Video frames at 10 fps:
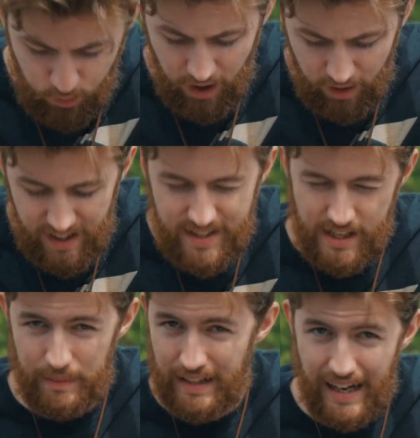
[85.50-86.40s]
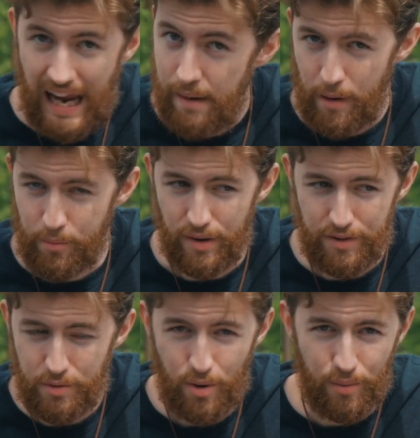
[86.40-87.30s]
Well, it's something I came up
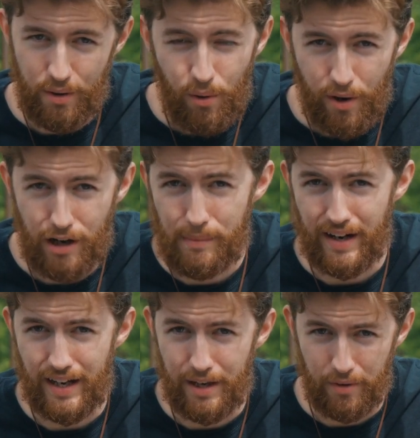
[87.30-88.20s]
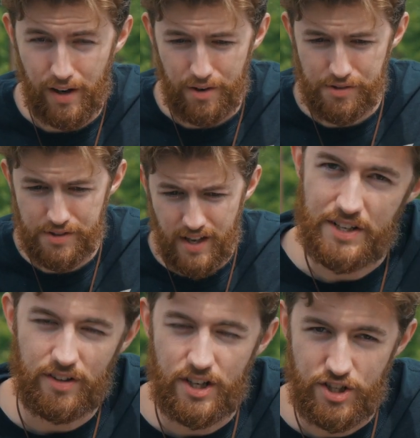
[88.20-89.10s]
with. You won't hear about it anywhere else. It was
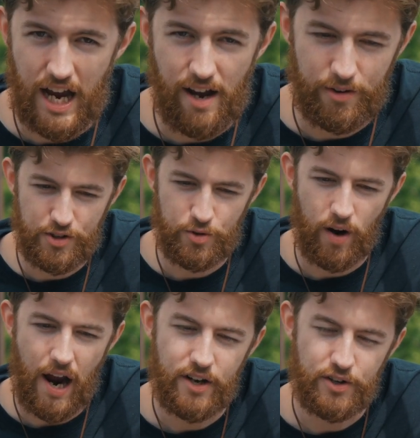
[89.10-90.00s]
basically a challenge where I